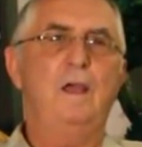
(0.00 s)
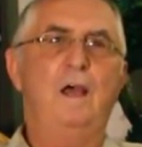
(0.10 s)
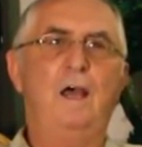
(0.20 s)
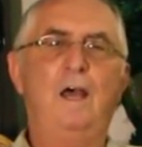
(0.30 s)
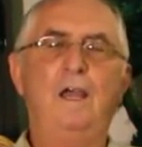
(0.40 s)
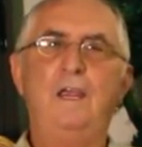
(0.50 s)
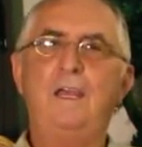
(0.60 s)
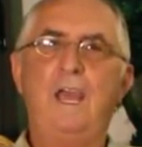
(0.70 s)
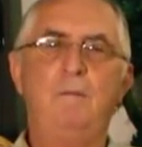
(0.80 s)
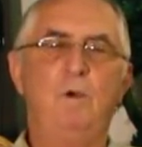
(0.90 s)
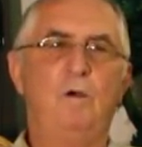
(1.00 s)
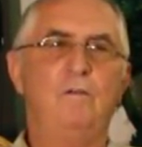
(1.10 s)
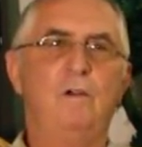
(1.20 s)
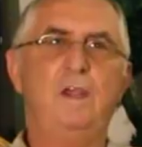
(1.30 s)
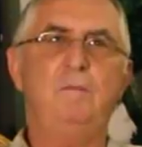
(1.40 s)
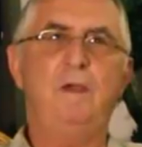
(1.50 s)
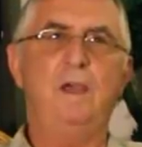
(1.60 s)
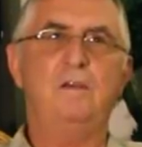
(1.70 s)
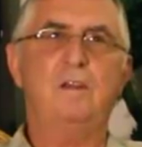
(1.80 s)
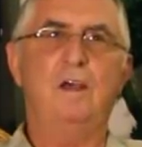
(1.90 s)
uh, he came over, he
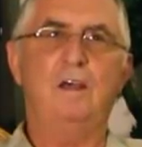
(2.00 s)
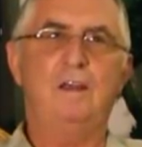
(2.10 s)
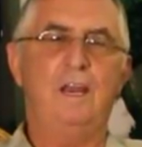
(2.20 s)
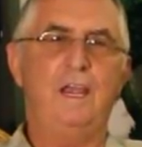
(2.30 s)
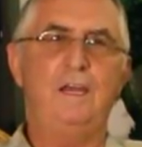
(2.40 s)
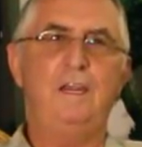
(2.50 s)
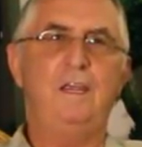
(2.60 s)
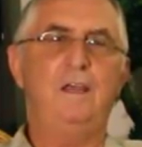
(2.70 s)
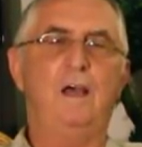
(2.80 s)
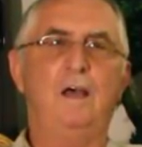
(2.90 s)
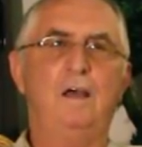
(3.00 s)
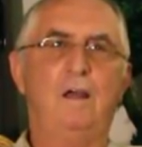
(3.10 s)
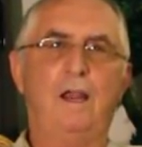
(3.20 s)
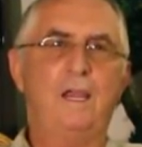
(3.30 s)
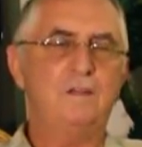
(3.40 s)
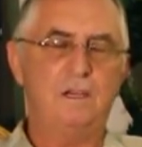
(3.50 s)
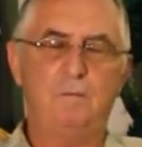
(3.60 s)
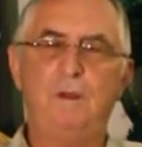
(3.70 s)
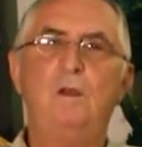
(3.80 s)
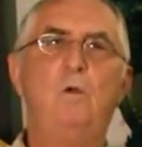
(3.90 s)
met a lady, uh, I guess
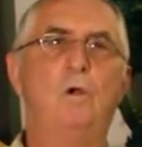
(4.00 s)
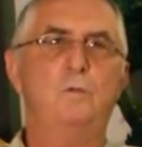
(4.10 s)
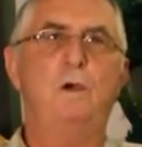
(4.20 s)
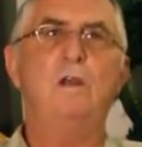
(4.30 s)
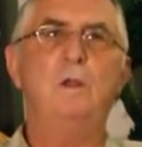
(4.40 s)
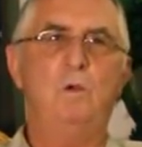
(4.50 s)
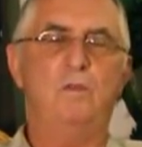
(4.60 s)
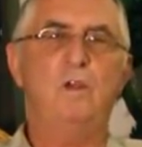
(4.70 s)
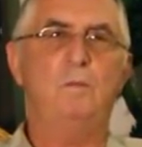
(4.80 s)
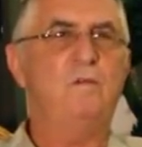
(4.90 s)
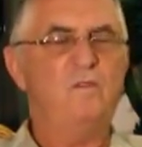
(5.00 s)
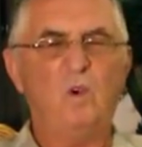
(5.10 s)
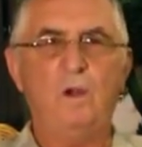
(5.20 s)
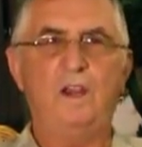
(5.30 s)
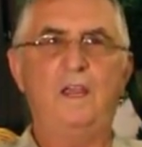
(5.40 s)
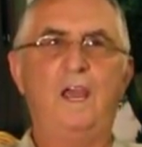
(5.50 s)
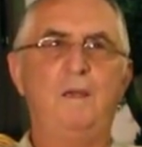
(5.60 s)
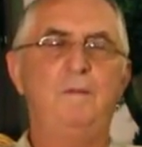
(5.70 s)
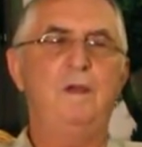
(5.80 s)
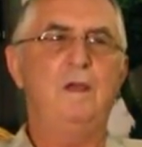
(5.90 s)
he'd been corresponding with her before he
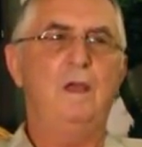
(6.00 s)
came.